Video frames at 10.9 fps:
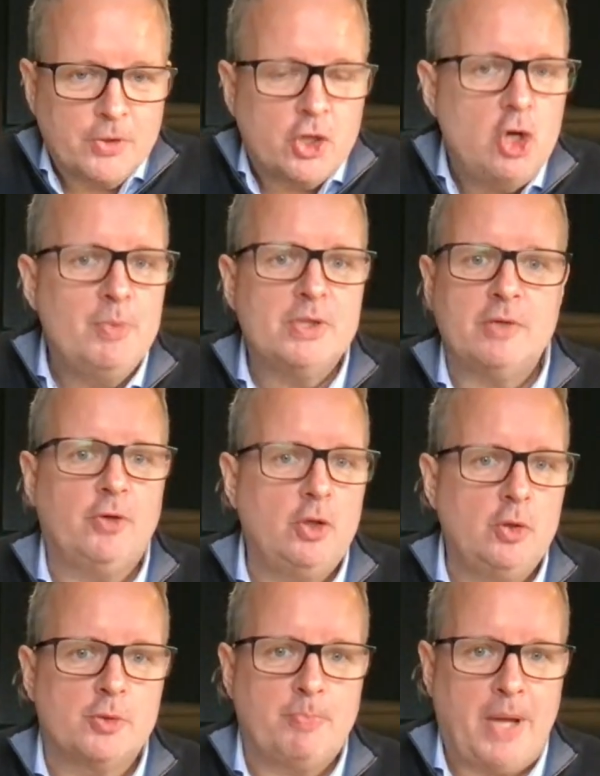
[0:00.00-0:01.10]
humans have
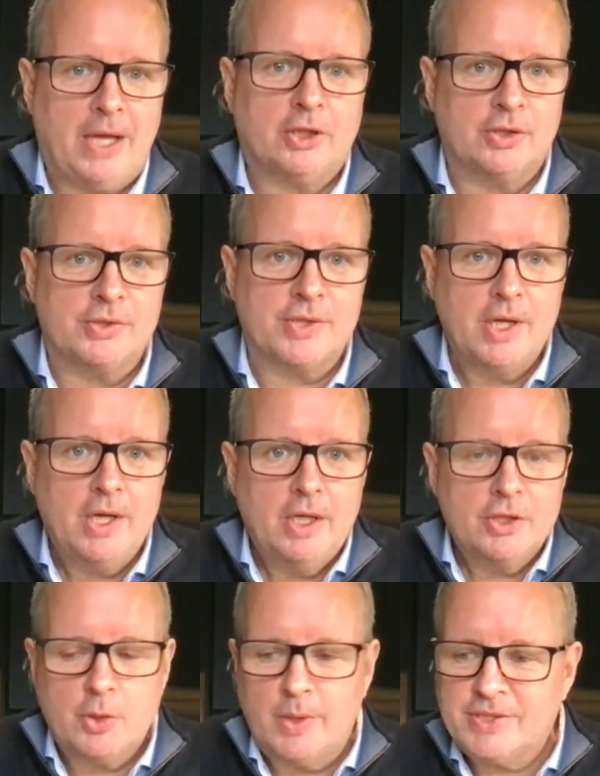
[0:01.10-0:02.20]
used pictures
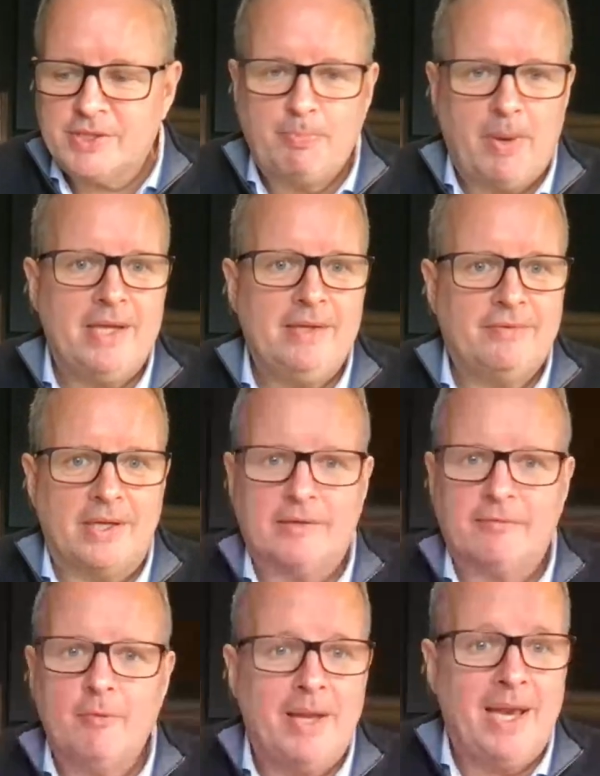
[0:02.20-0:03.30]
to explain things
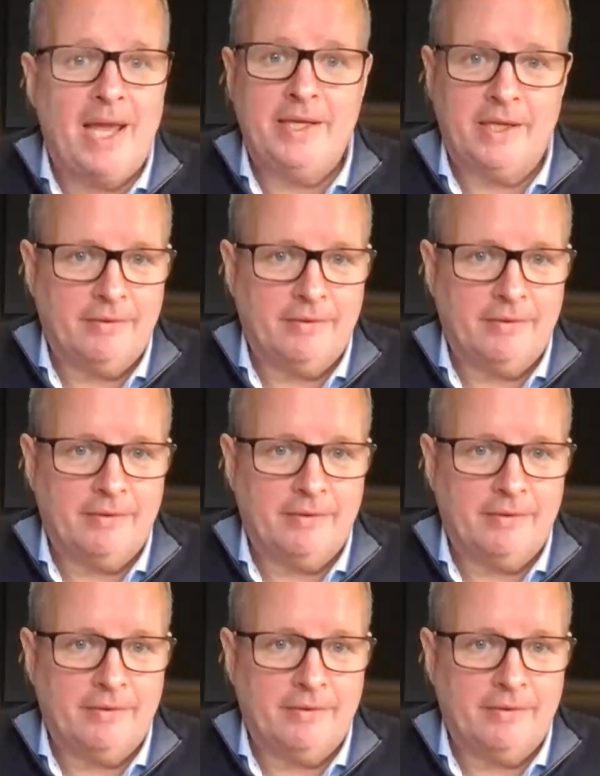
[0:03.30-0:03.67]
for millennia.